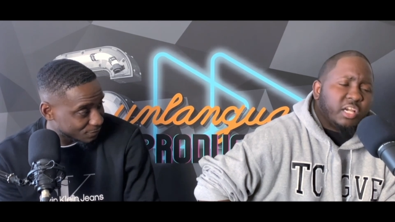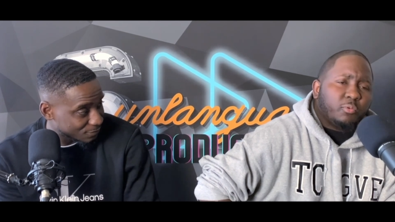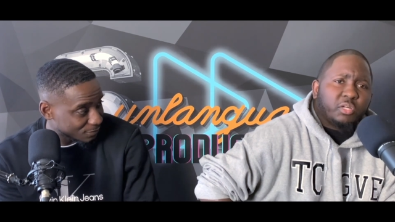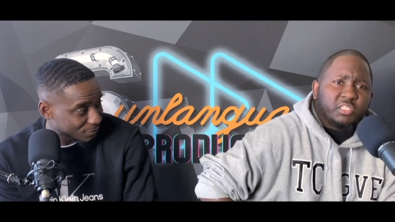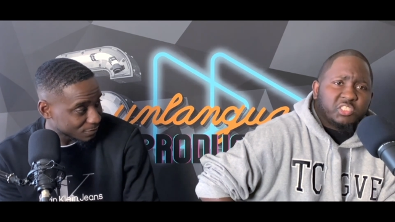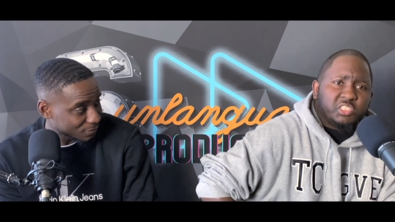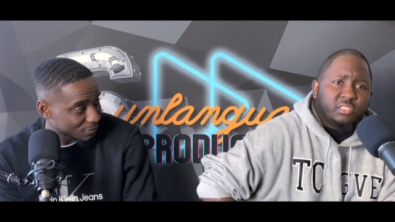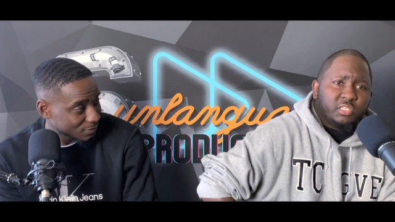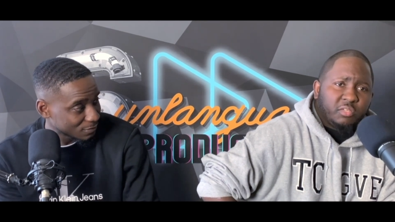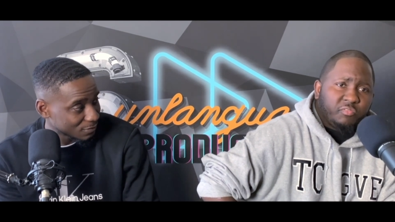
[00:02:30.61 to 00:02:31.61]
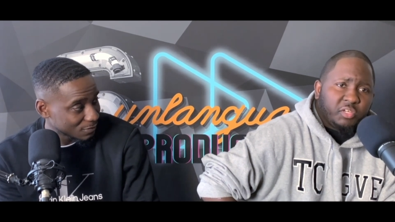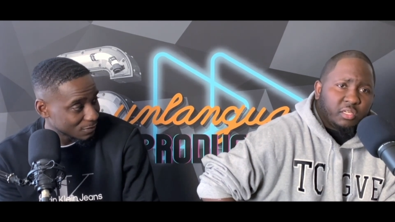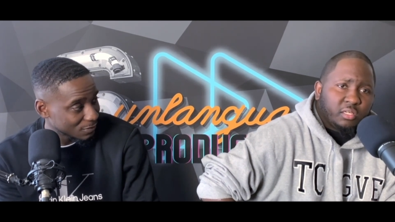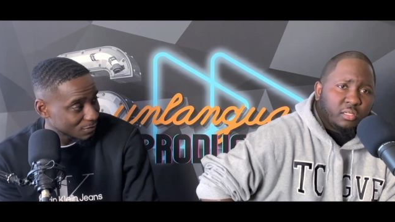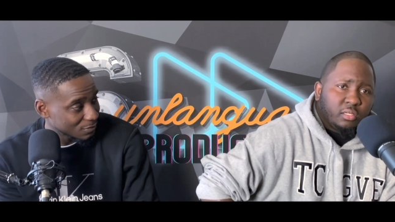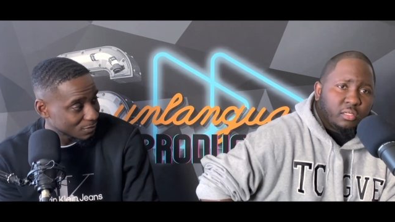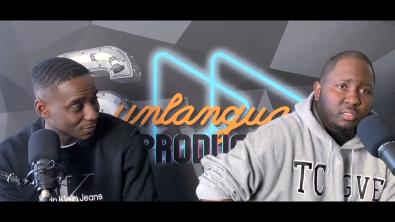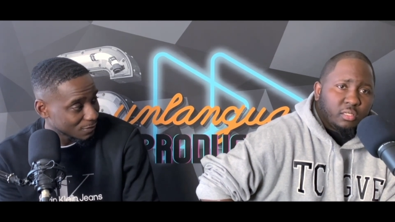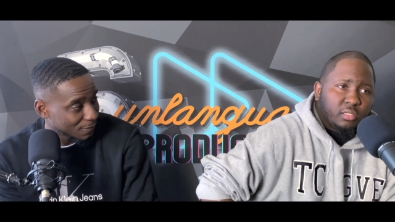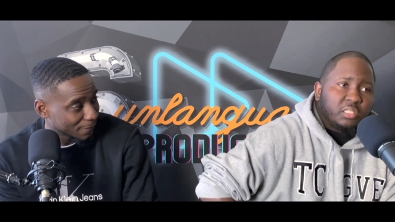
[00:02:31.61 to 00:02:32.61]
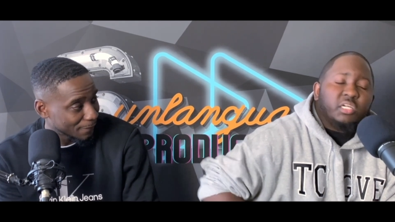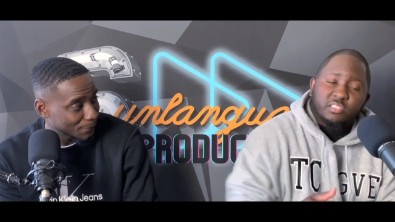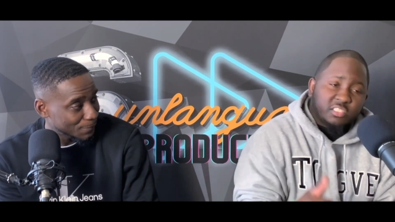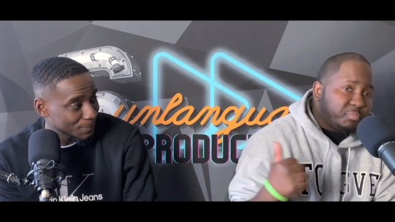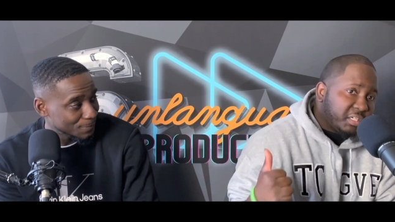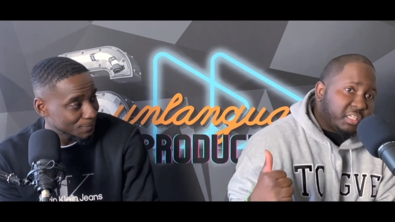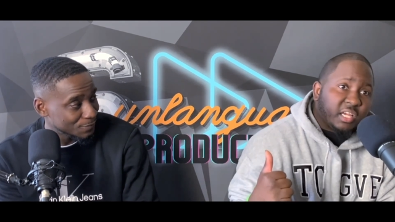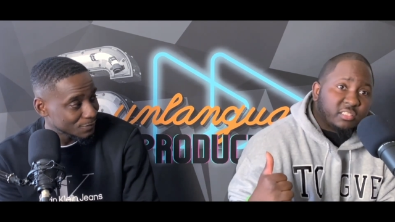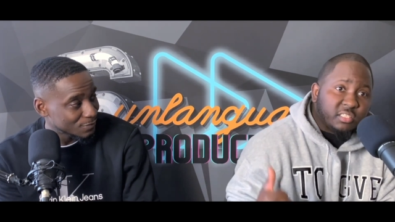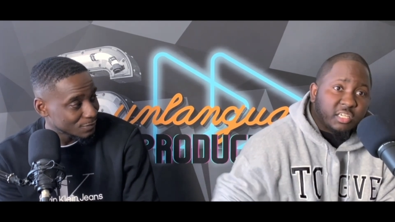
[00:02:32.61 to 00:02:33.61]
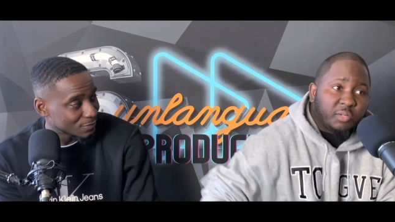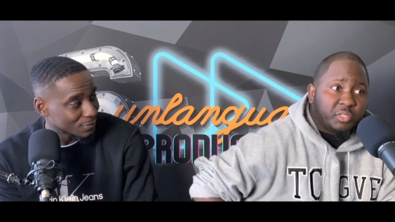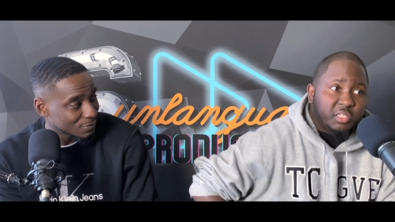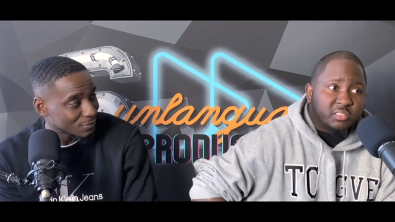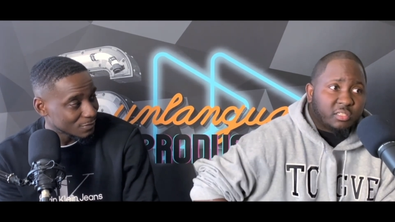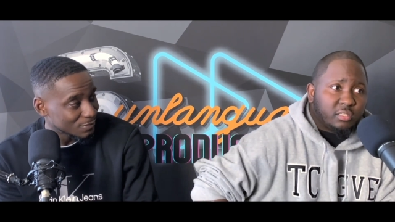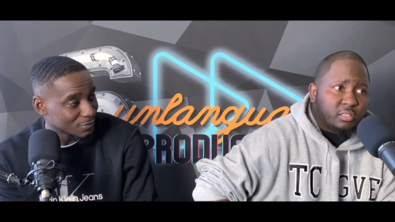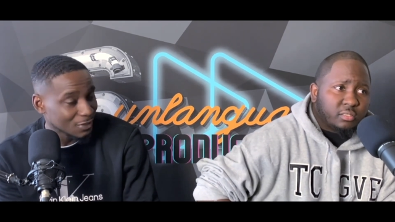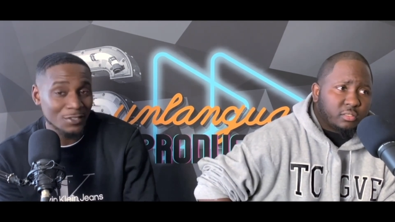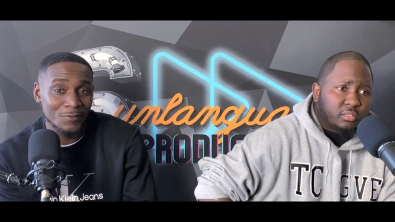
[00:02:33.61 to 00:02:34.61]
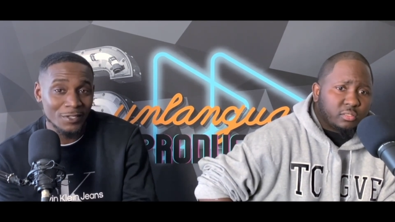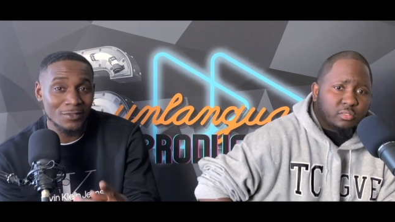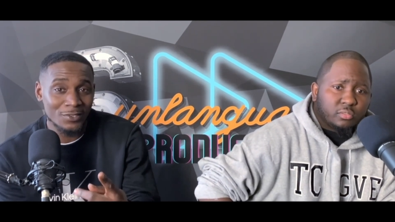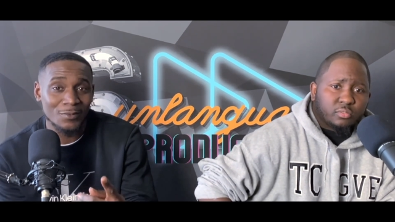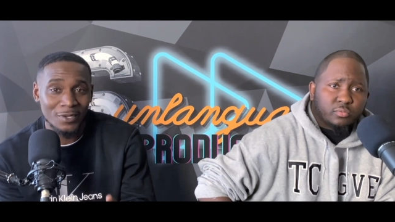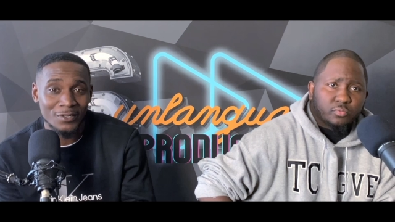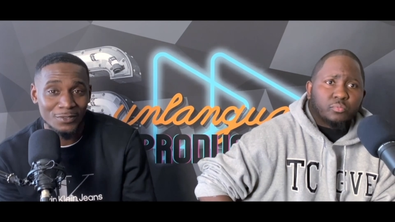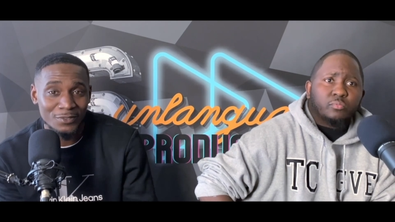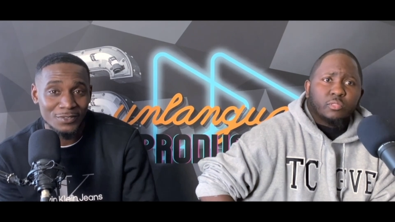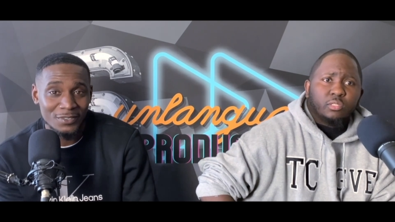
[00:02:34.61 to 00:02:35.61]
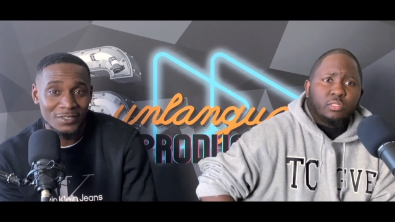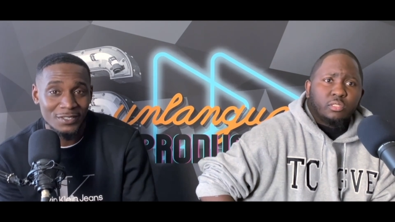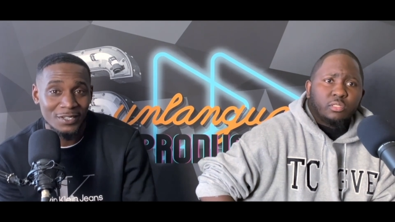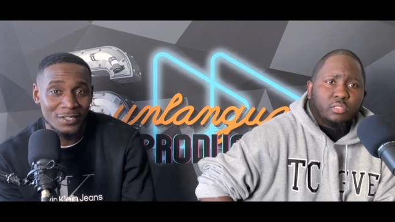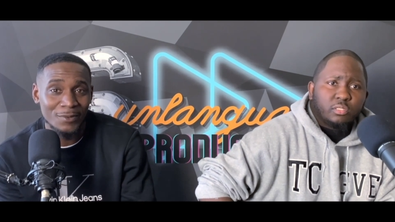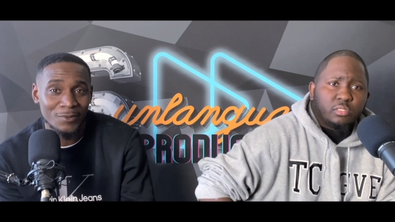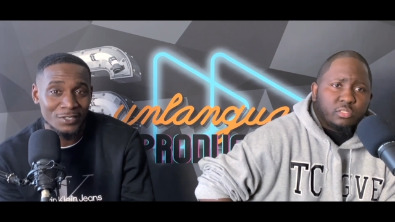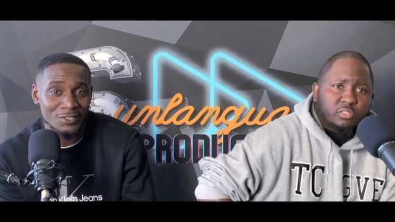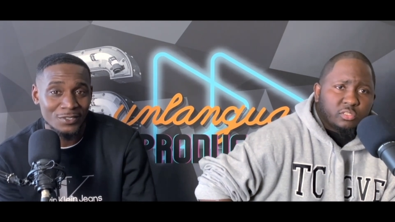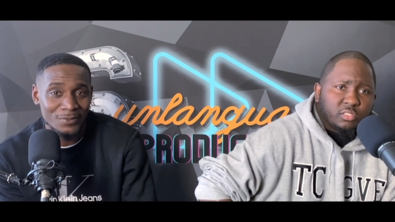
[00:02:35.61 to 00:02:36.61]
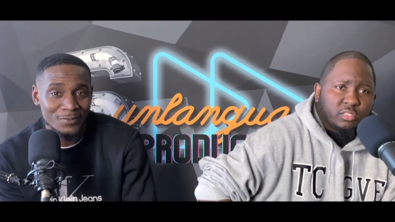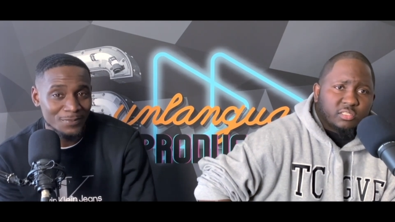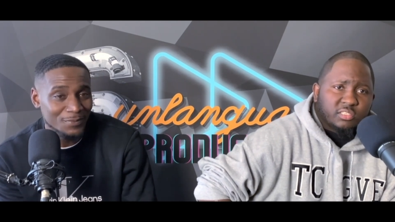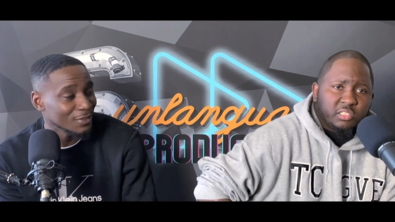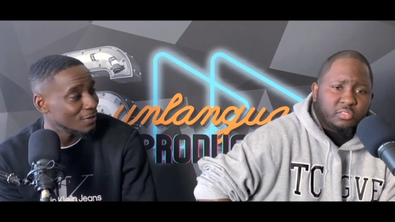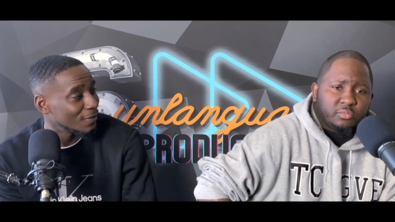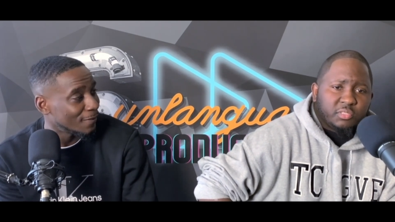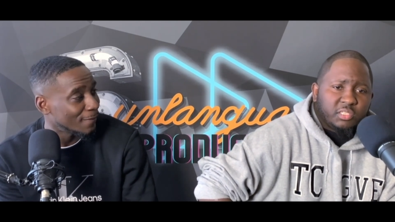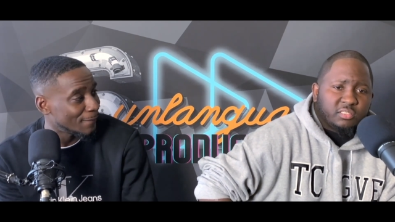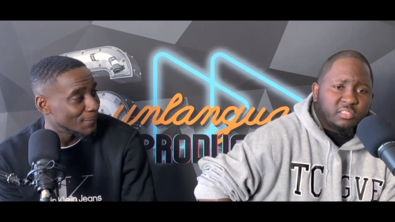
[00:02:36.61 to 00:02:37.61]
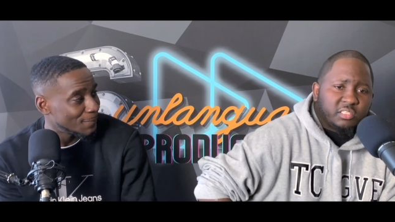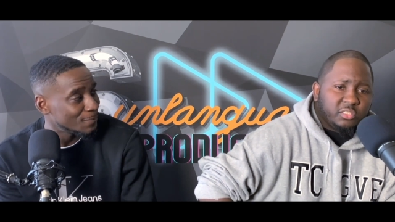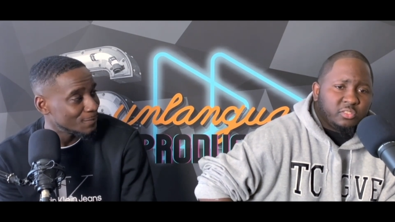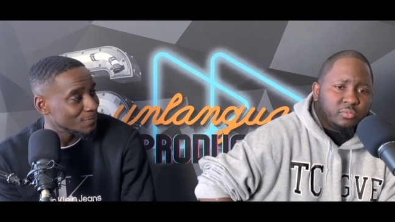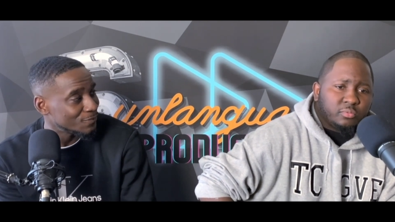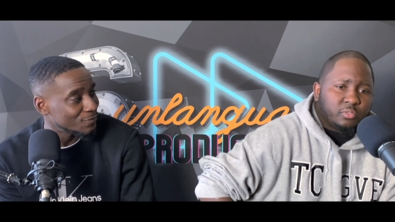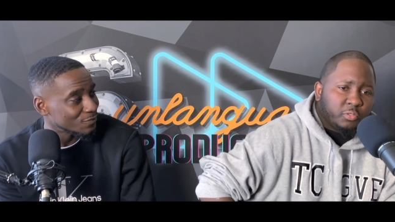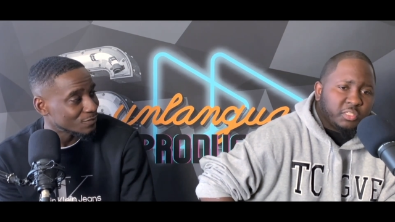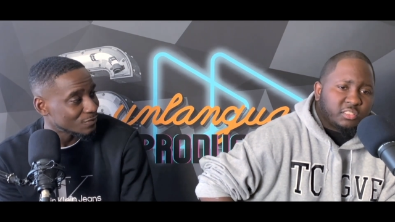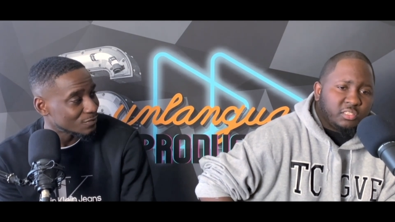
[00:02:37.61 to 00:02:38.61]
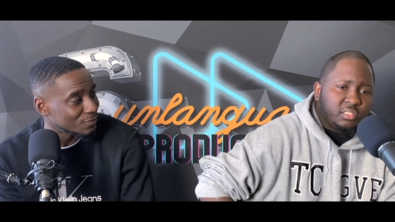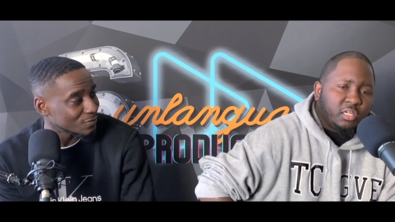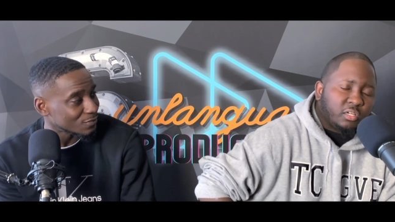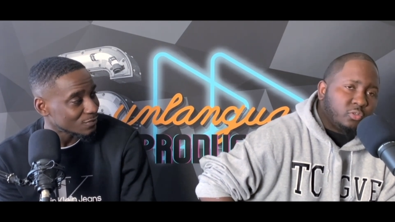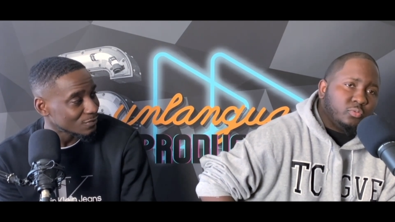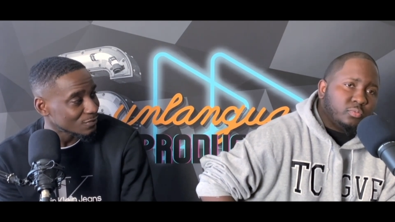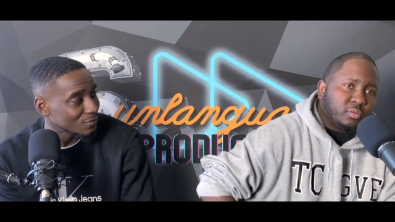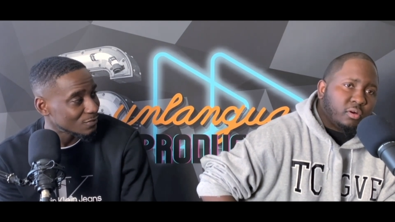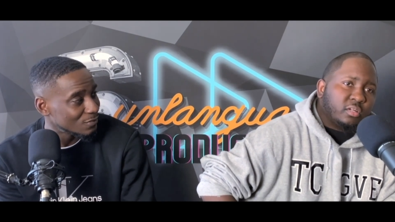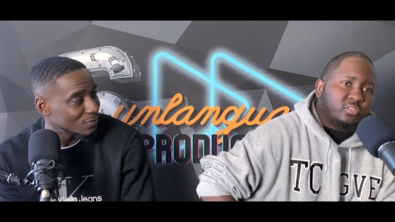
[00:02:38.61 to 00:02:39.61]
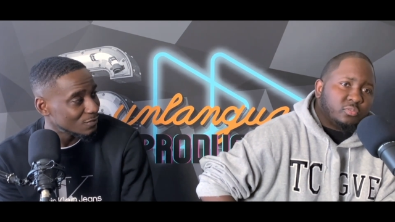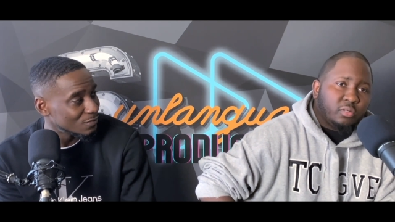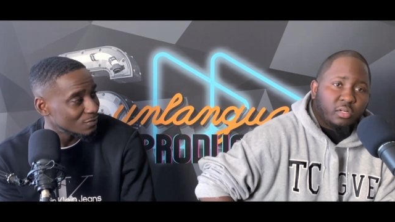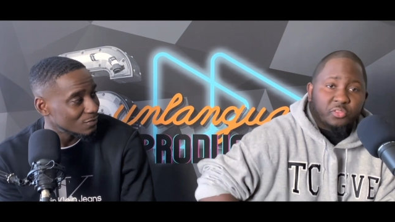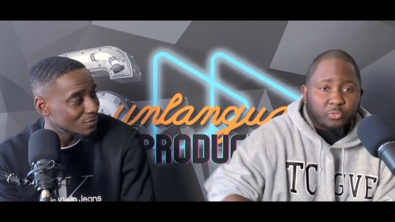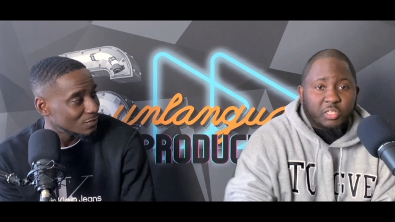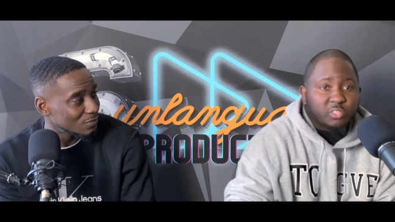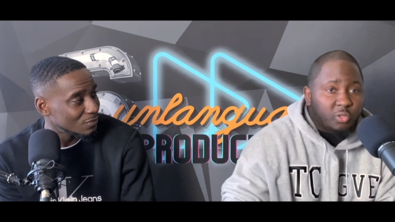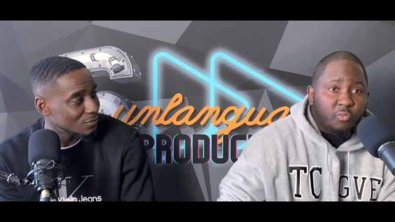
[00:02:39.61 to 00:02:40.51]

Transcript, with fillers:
Speaker 1: network and chill event. Yes, on Monday. Yeah, this money actually coming. It's uh, that's
Speaker 2: the venue I was talking about though.
Speaker 1: Yeah, yeah. The network. have, so uh, Seal, it's Seal, Quincy, and Coop are the mm. two, are the three that's